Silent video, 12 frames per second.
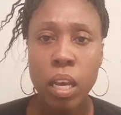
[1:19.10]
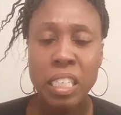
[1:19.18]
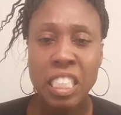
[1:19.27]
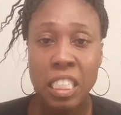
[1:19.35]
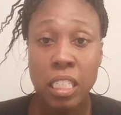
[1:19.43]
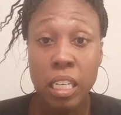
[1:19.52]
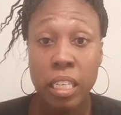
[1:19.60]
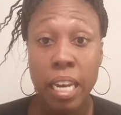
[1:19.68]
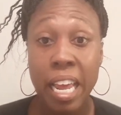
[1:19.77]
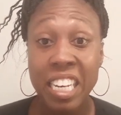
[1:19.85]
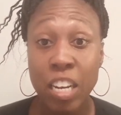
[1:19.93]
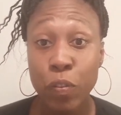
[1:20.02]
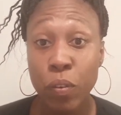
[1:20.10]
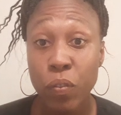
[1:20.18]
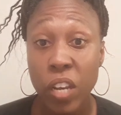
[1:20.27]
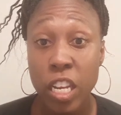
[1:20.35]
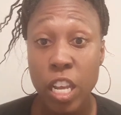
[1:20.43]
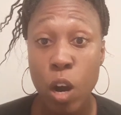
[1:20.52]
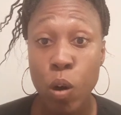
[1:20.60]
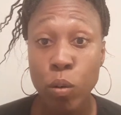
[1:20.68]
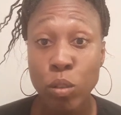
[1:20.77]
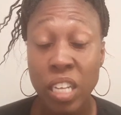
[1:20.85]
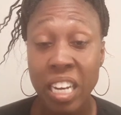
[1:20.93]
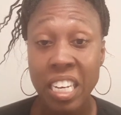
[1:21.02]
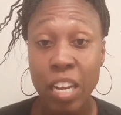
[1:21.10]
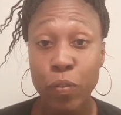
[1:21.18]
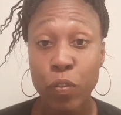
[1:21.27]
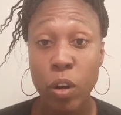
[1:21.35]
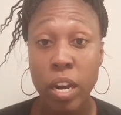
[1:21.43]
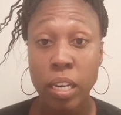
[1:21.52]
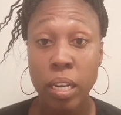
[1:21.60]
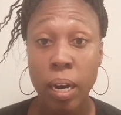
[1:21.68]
just looking at different videos and different